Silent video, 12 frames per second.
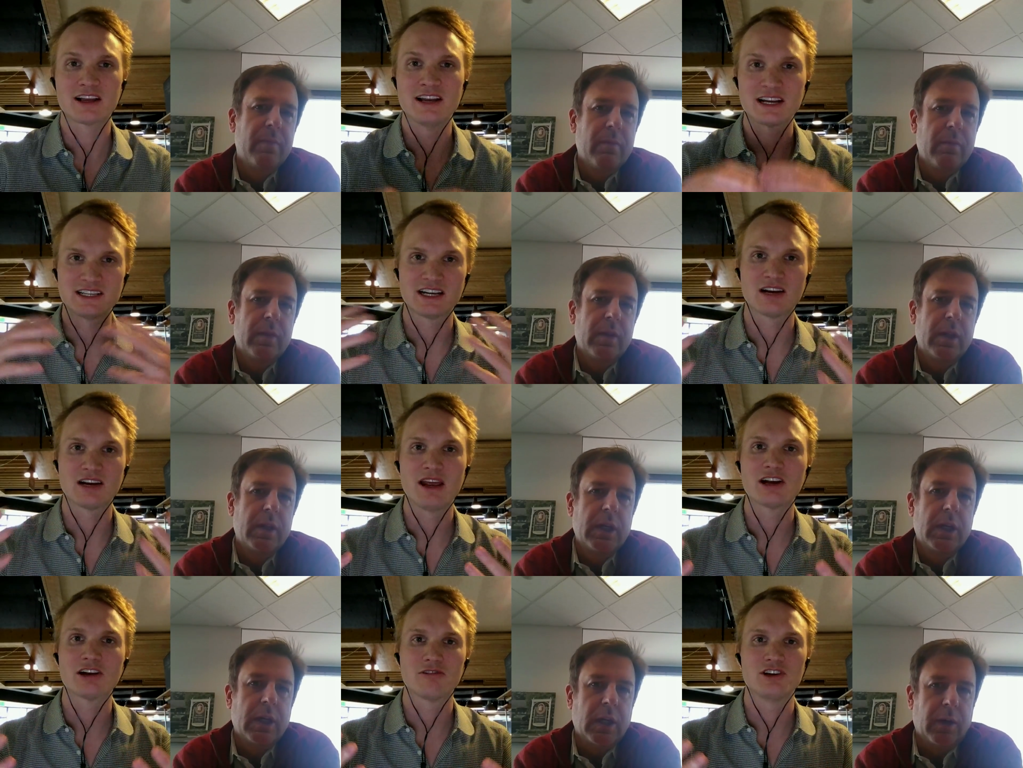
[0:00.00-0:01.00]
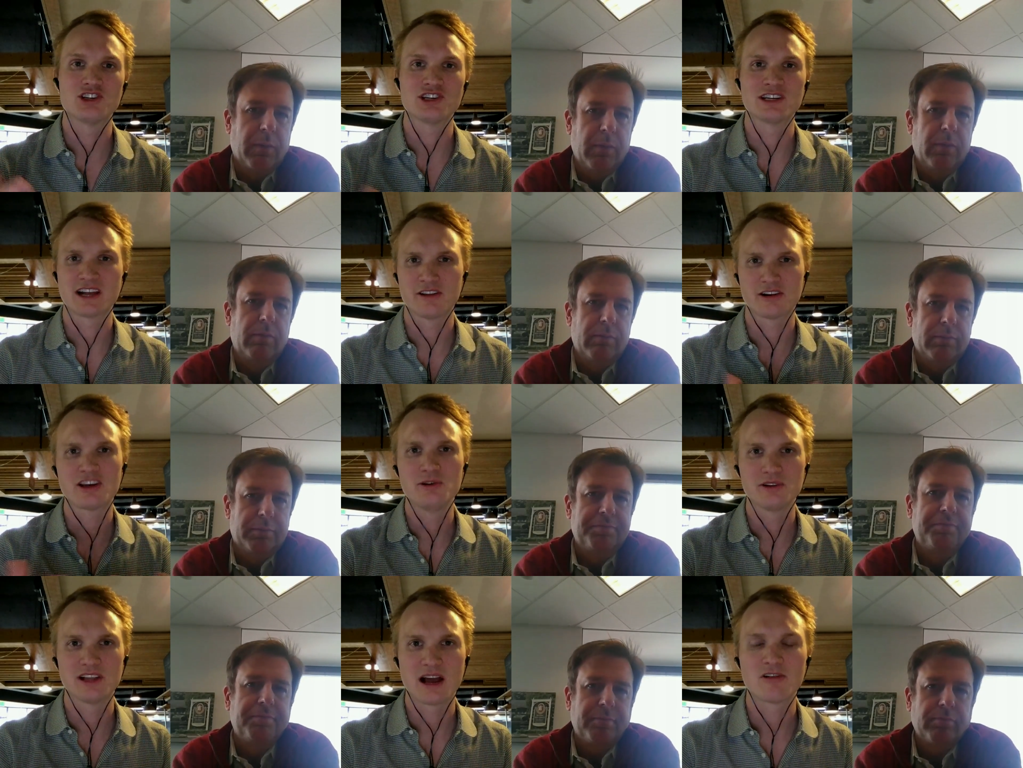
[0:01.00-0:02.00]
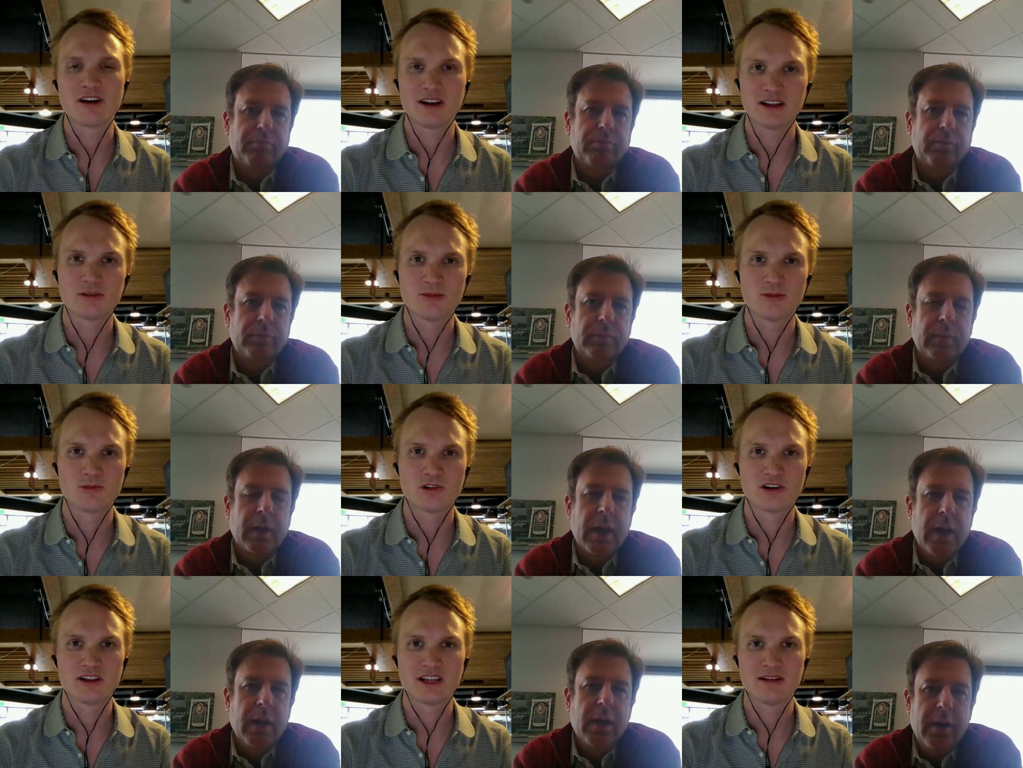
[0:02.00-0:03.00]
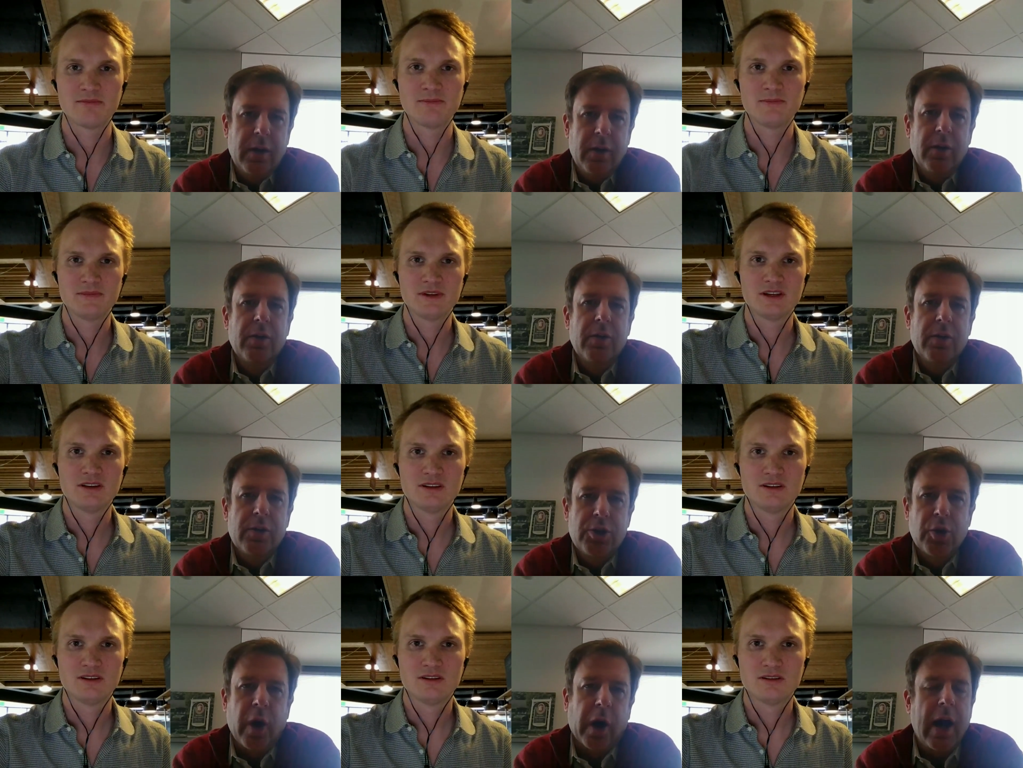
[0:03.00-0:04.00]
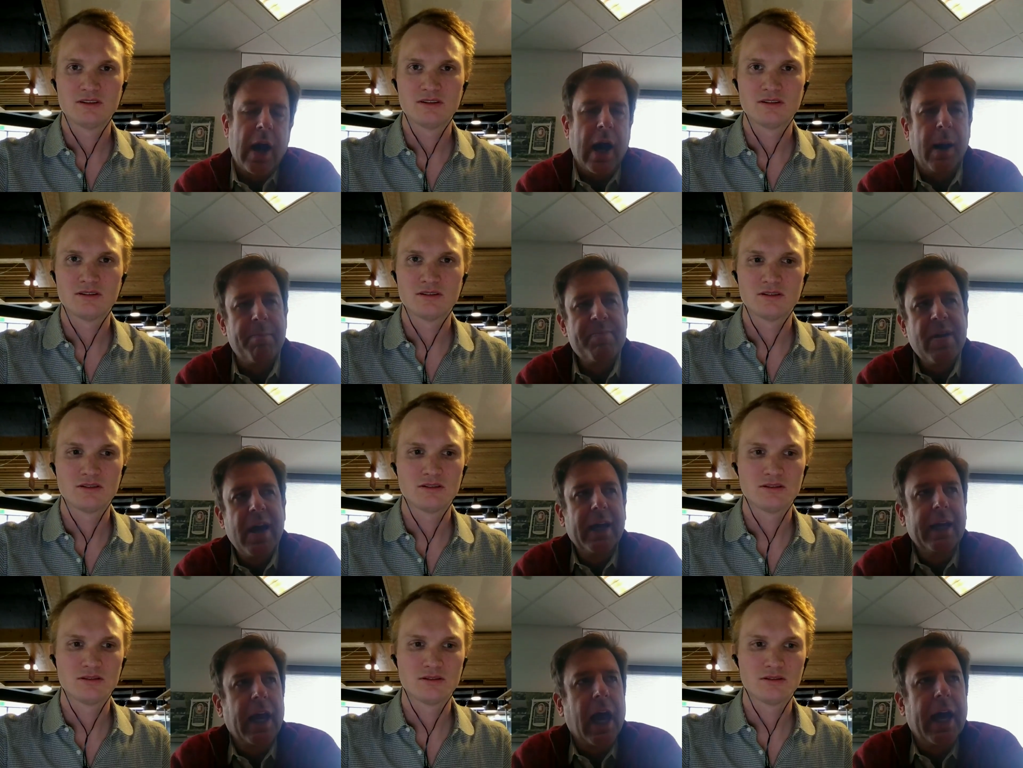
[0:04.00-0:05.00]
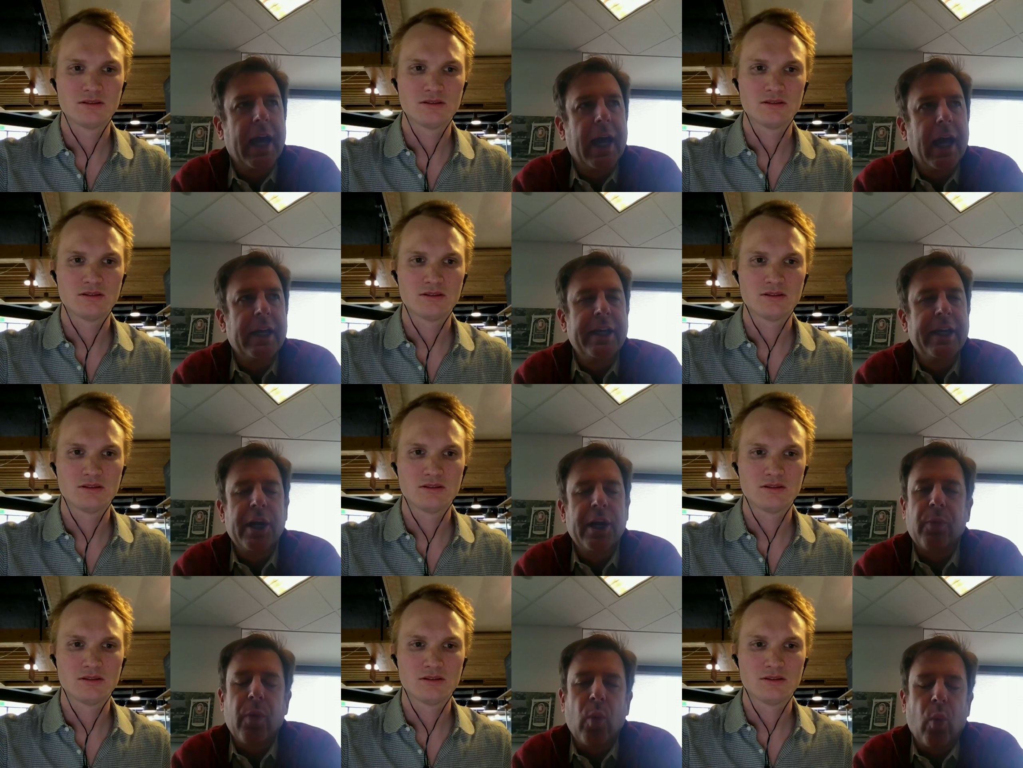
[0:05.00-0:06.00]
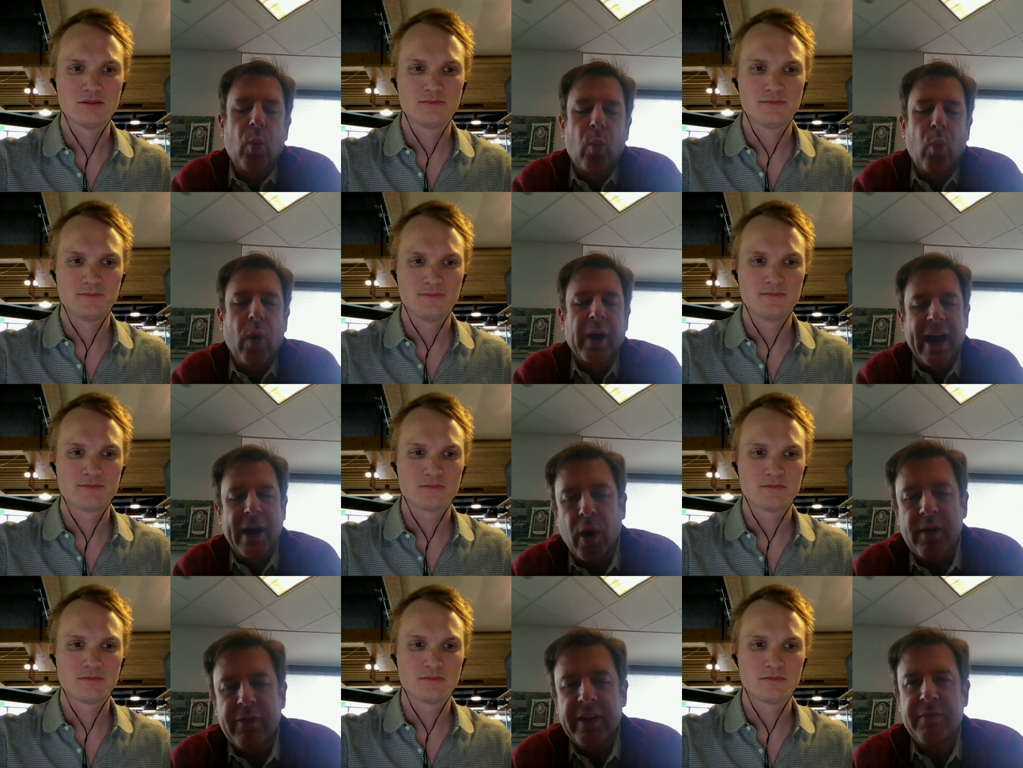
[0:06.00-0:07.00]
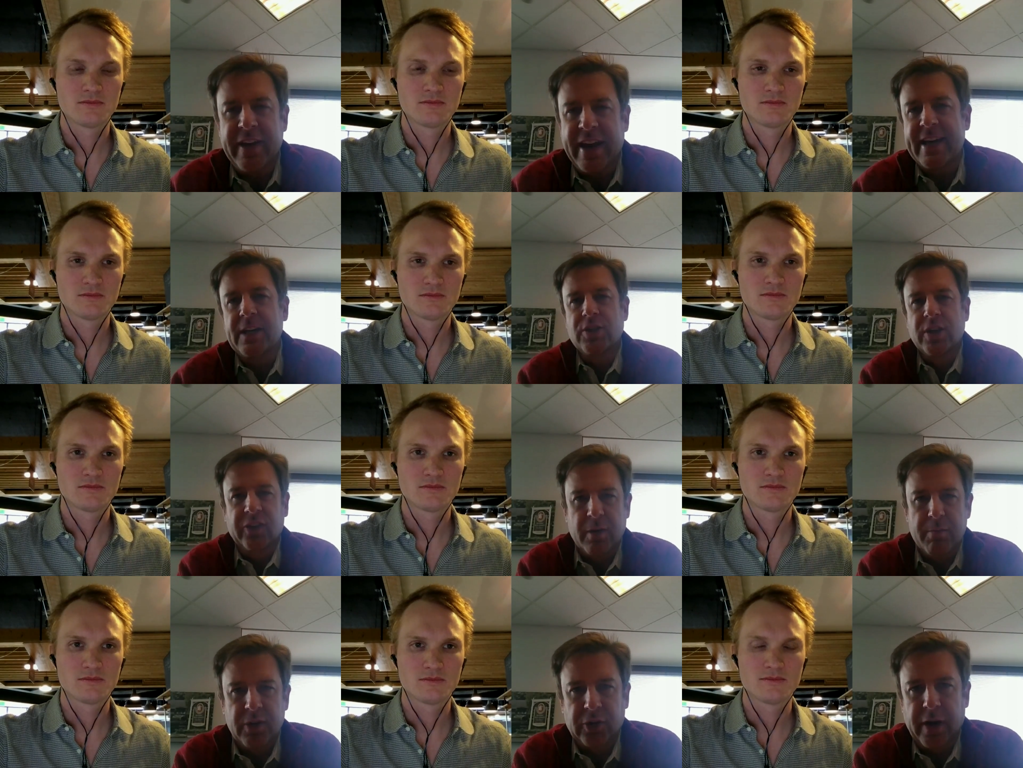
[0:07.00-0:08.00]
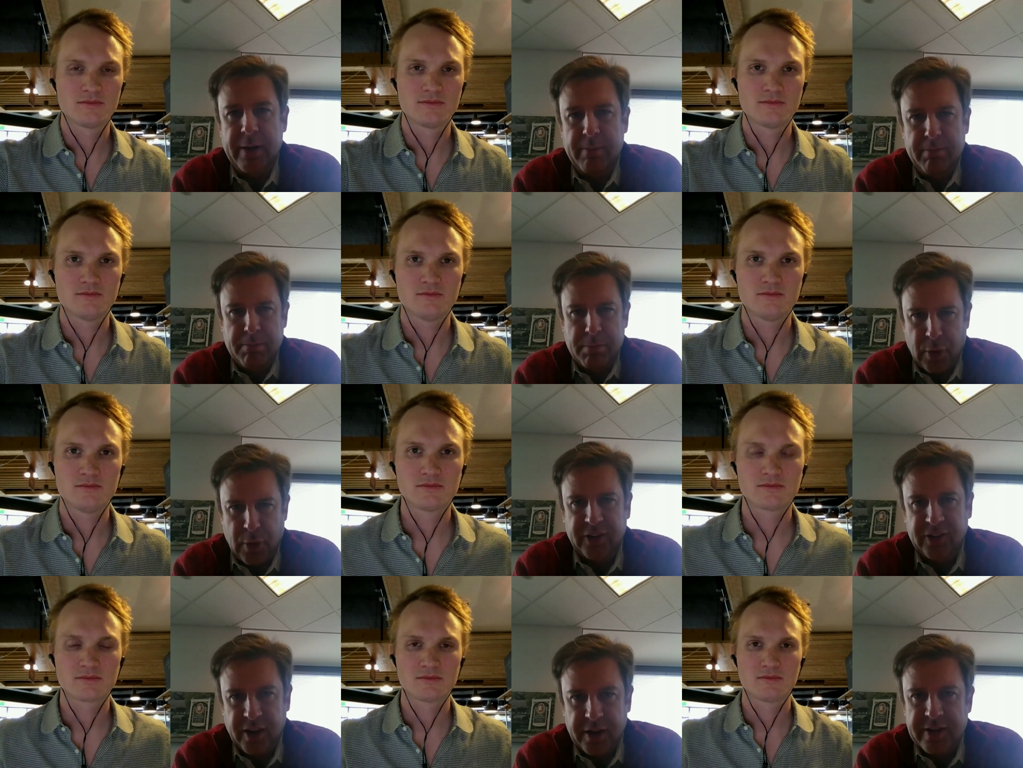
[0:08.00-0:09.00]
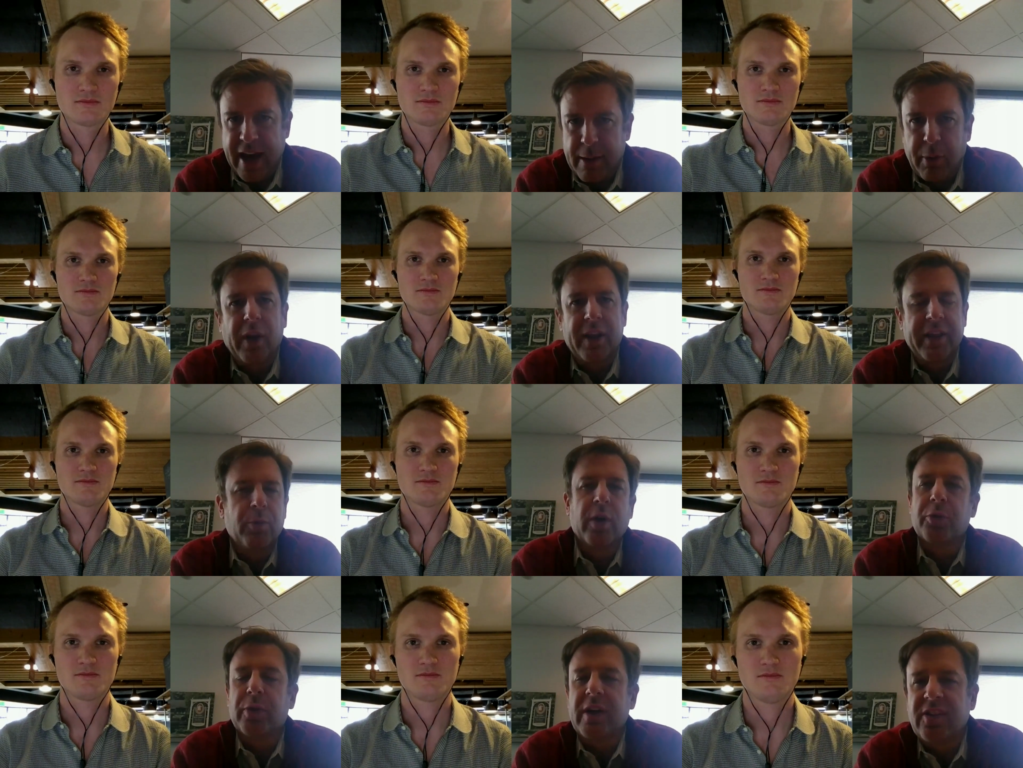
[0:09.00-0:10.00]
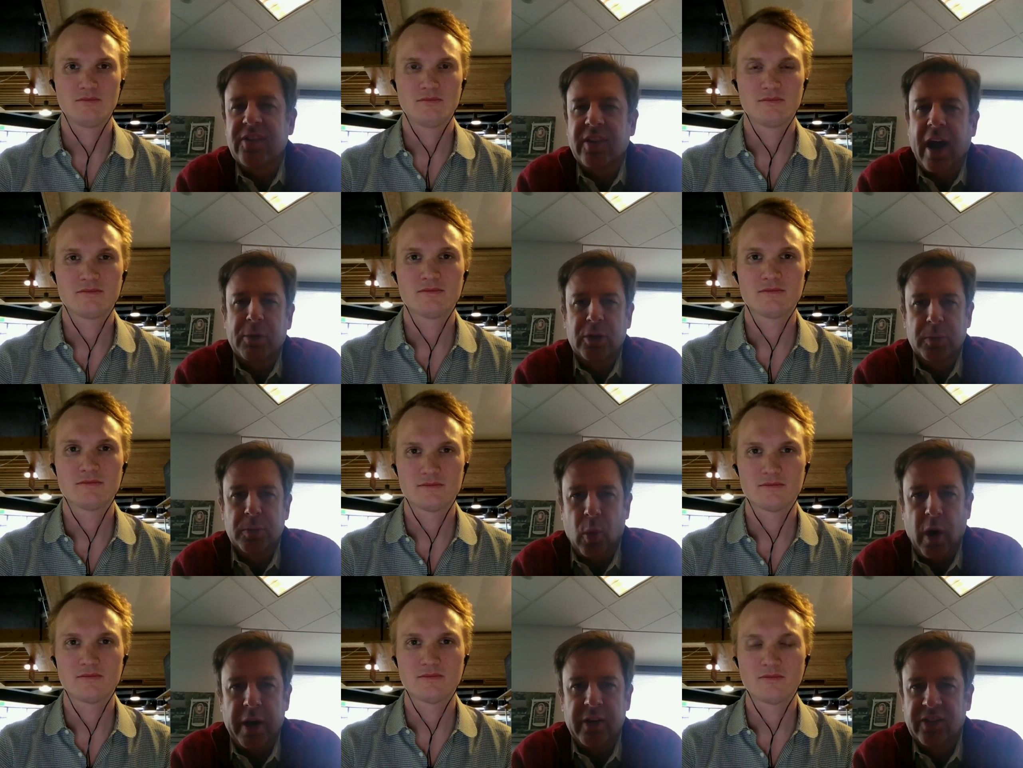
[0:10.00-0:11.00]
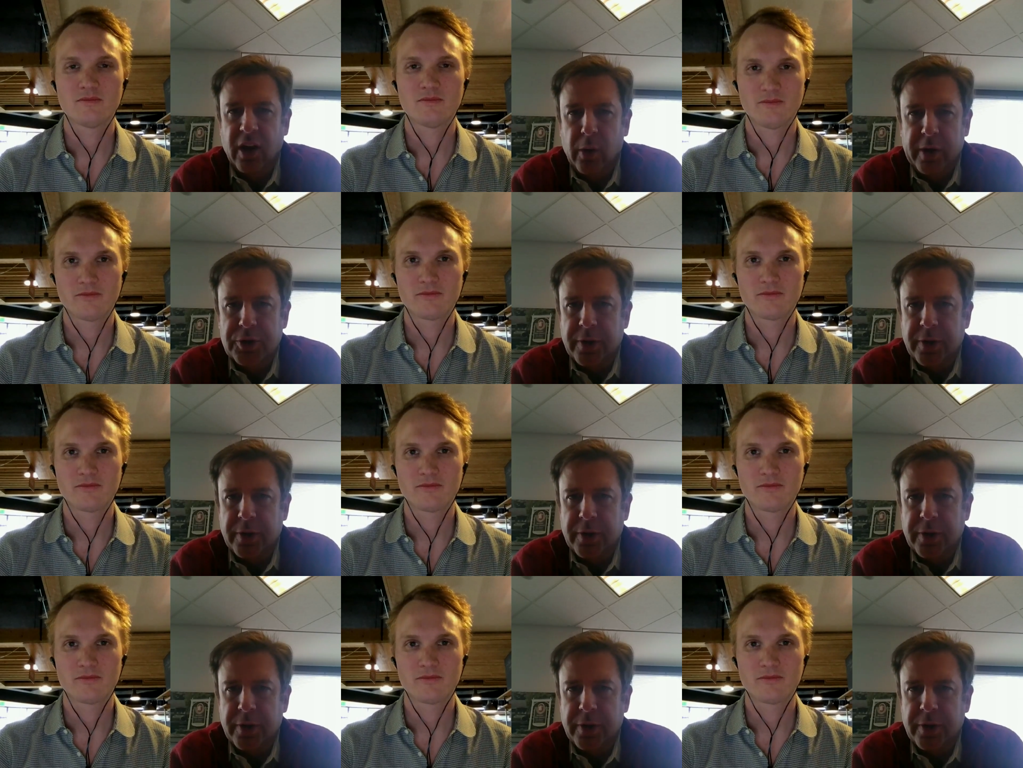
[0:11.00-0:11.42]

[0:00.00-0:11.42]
Speaker 1: connecting a mega region together. Can you elaborate a little bit more on that? Sure.
Speaker 2: You know, again, one of the advantages that Missouri brings to the table, and I think one of the reasons Hyperloop One is so